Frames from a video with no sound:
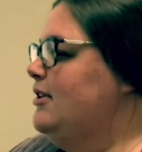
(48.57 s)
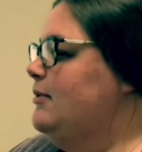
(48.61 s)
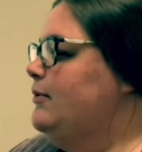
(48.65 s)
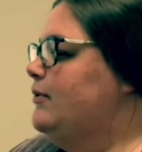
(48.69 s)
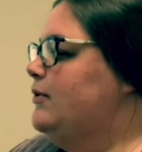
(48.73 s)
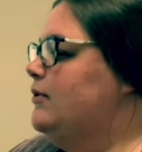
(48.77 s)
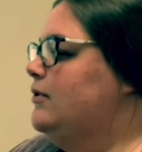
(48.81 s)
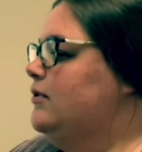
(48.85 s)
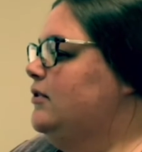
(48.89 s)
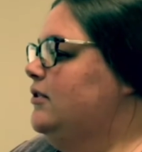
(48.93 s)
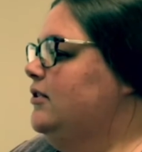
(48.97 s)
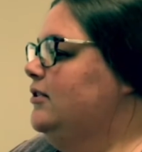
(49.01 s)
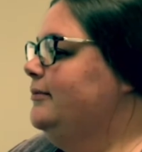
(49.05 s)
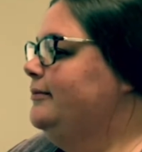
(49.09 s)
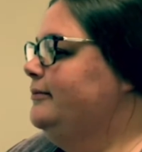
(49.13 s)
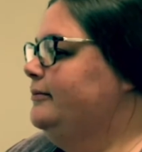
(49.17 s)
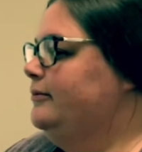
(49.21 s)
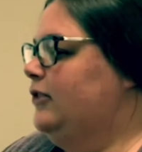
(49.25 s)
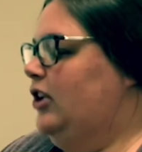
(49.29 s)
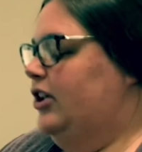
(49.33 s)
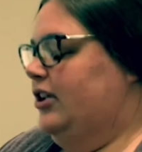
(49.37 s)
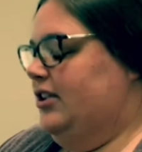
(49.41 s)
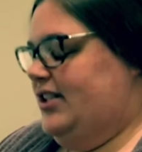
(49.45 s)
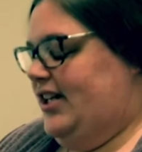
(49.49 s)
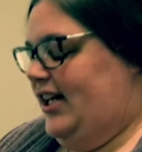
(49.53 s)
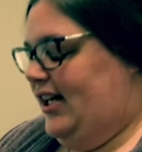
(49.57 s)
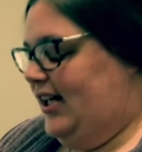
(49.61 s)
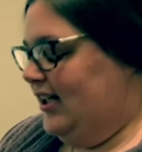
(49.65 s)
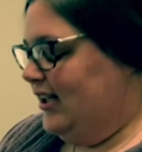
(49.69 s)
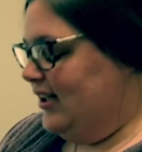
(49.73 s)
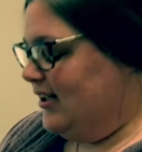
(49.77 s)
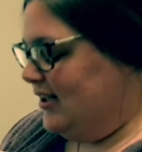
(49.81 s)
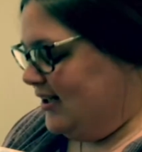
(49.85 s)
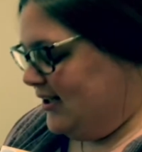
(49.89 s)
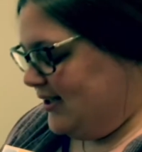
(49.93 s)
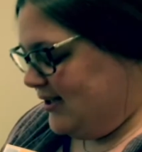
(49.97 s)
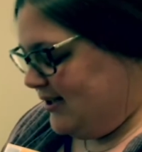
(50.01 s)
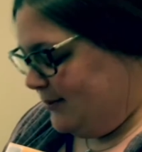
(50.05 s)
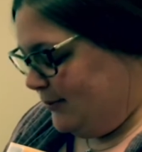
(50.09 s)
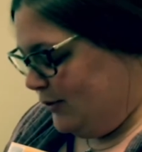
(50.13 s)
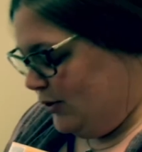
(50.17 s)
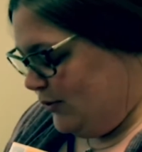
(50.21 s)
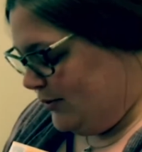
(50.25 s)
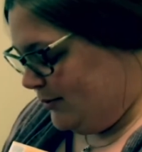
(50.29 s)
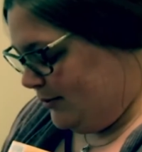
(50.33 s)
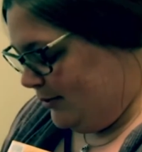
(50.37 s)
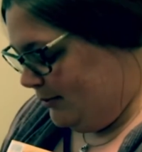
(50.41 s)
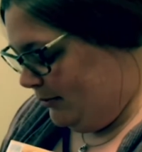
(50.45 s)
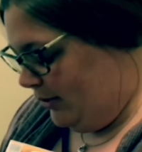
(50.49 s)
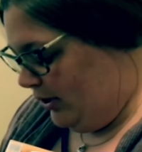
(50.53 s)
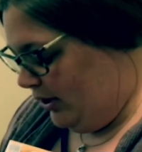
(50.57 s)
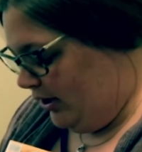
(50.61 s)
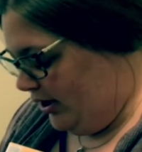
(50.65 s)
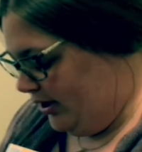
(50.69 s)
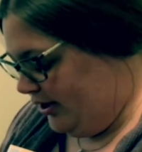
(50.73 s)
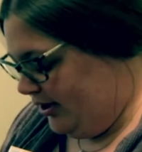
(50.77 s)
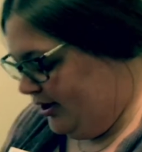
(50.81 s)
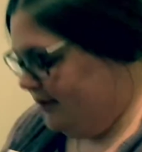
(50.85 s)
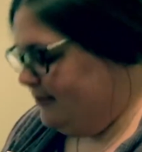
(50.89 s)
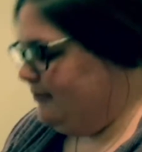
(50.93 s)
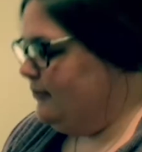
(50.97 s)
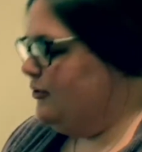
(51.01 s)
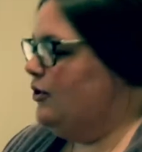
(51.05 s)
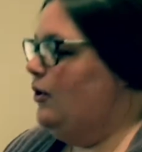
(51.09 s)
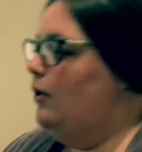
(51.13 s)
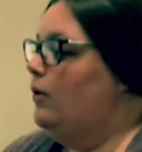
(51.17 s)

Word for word: people are taken into this amusement park,